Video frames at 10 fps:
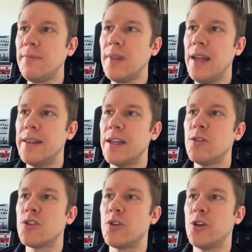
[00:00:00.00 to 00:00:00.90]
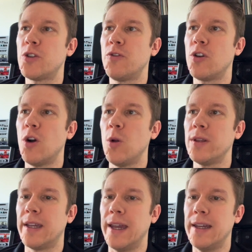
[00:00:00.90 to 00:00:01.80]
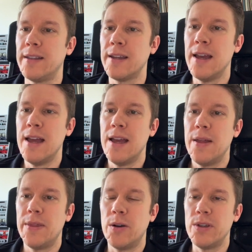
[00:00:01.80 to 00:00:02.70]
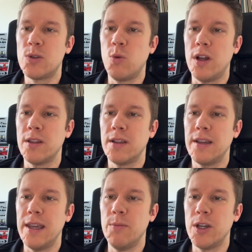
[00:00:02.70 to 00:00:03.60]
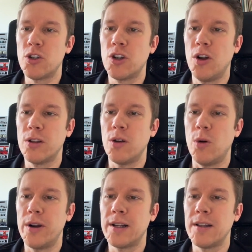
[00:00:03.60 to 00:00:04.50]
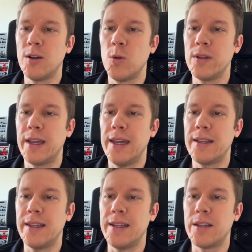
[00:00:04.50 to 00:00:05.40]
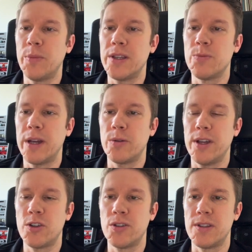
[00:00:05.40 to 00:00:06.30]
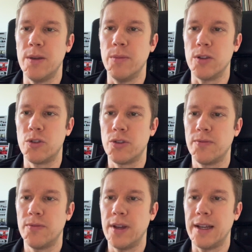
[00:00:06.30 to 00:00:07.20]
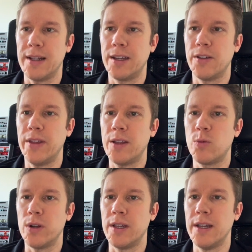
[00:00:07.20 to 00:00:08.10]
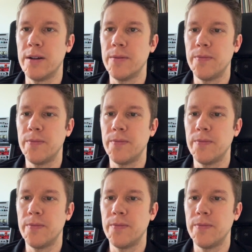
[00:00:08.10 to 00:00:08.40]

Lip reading: and then you search for Golden Gate, there is one image called Oracle Golden Gate Database Migrations image. I click on that one here.